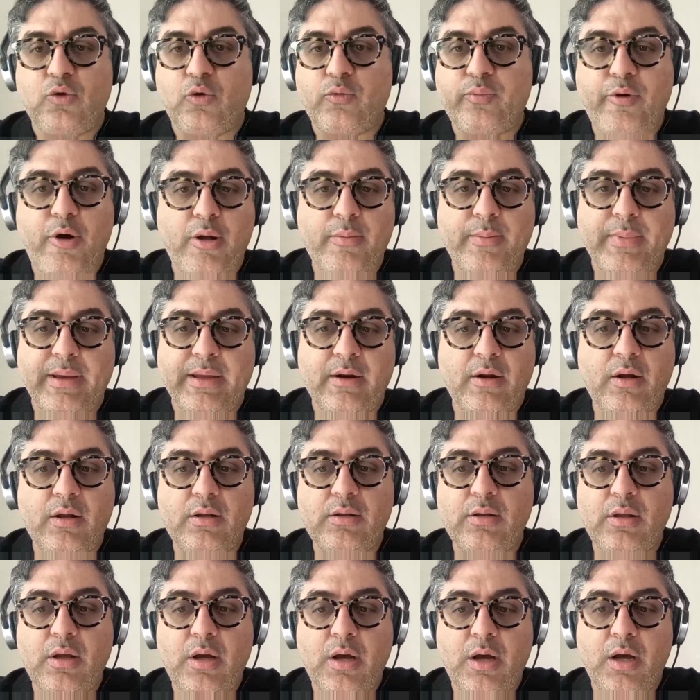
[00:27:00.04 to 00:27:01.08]
no problem at
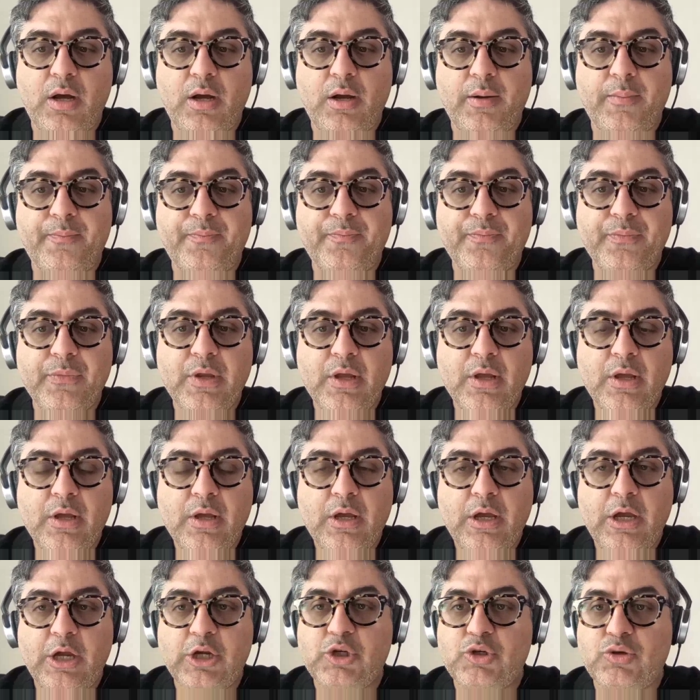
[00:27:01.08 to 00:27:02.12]
all.
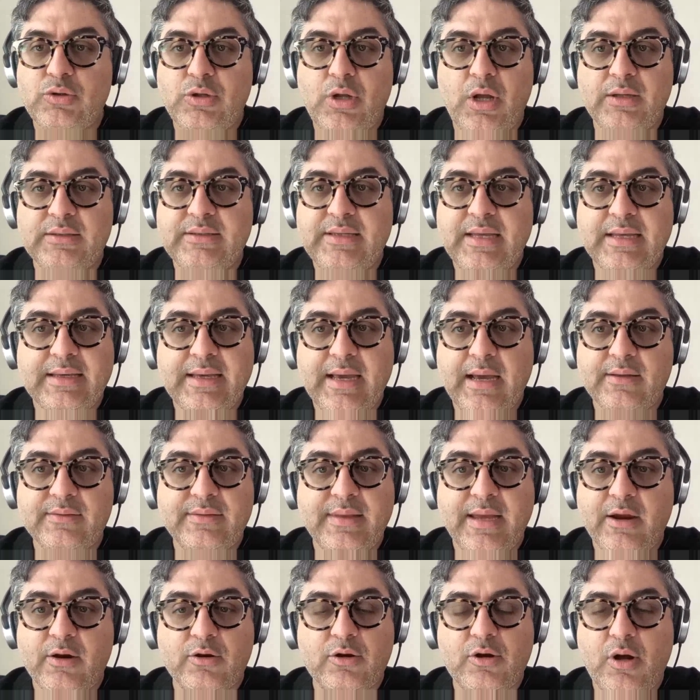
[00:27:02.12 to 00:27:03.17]
It should not take out
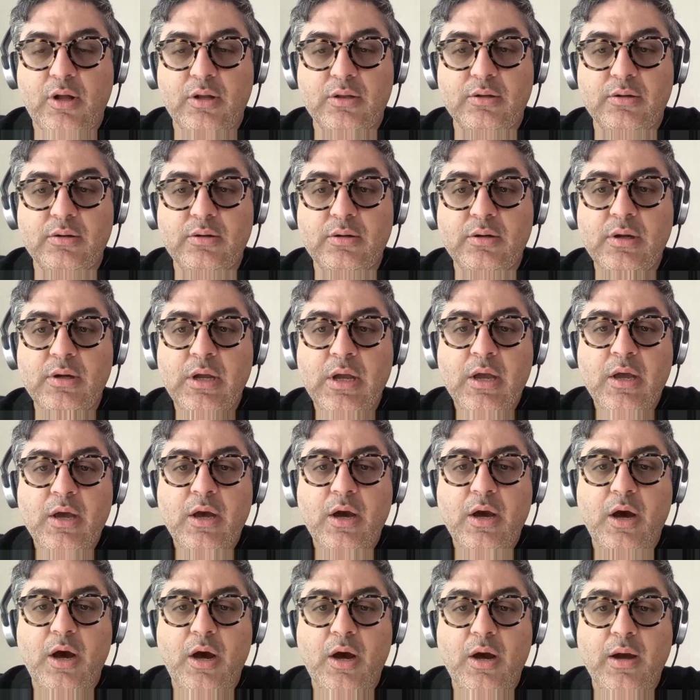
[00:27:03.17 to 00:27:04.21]
the hair color.
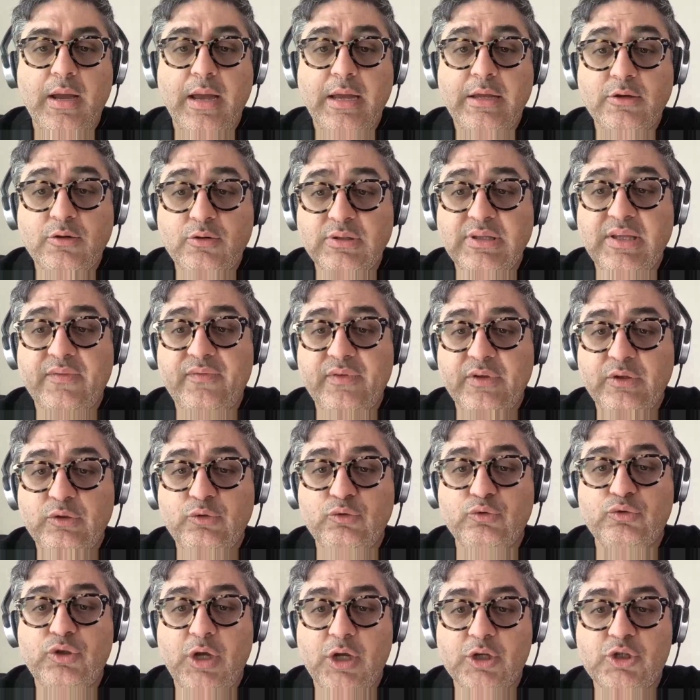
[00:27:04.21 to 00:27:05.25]
And you could definitely
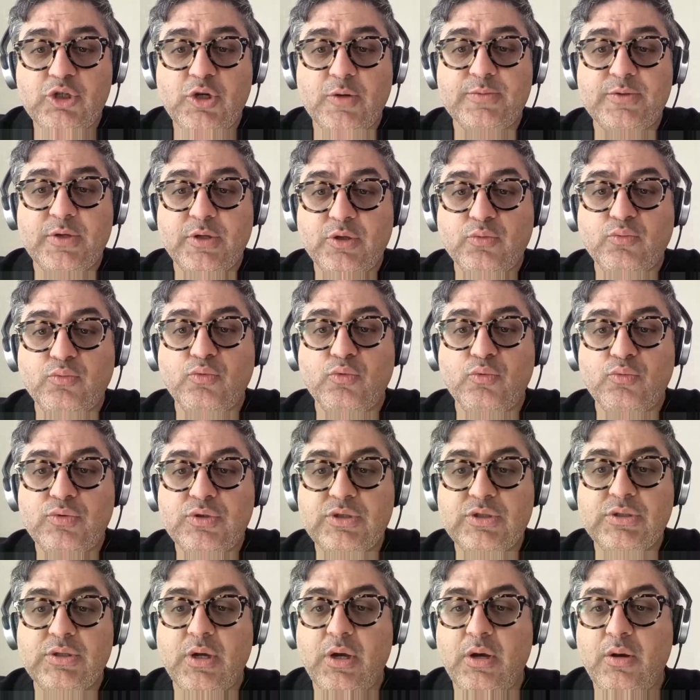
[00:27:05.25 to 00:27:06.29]
do touch-ups on the
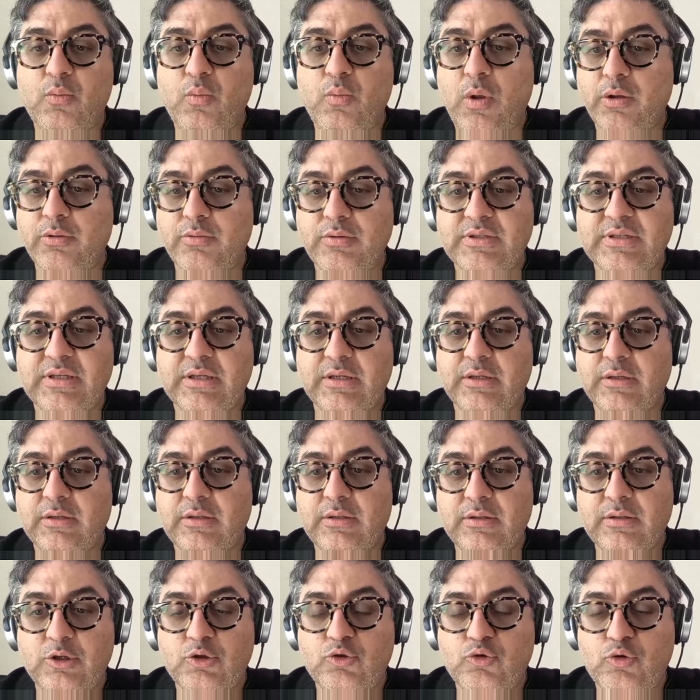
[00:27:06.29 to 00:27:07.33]
roots while using
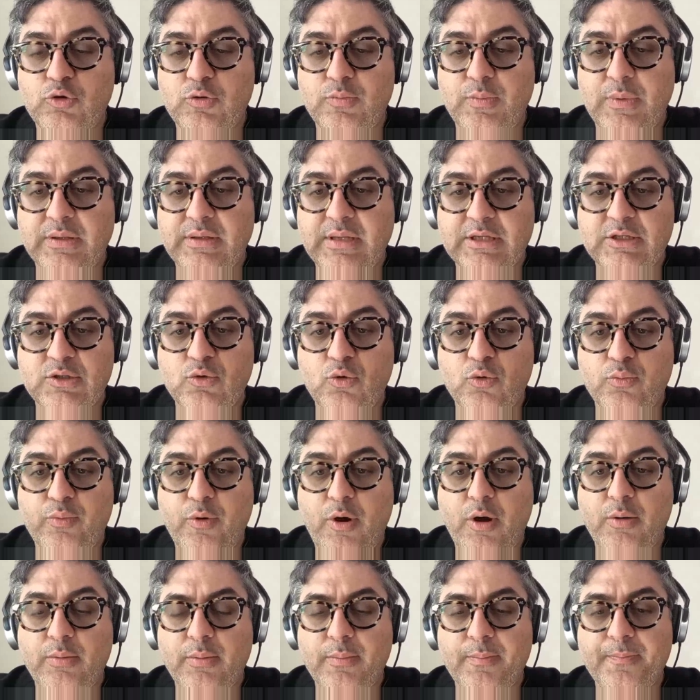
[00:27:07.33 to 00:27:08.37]
the treatment. That's no
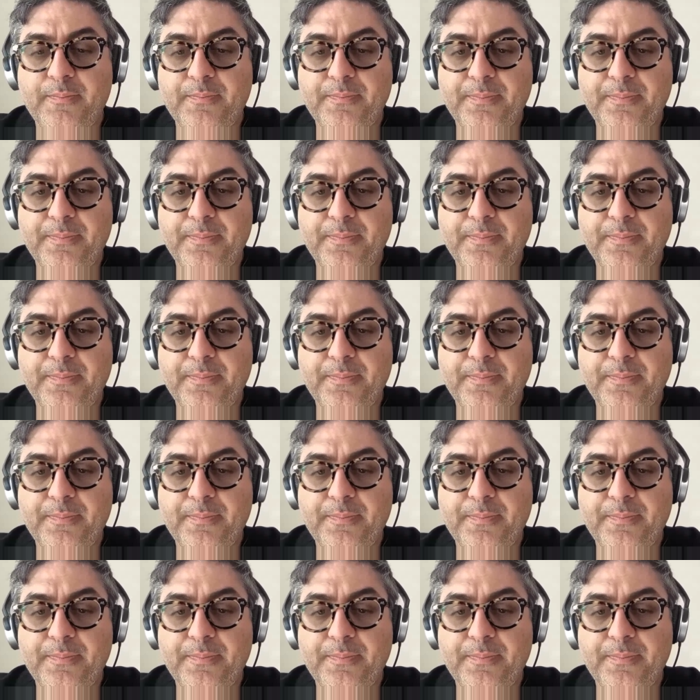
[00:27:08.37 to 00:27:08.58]
problem.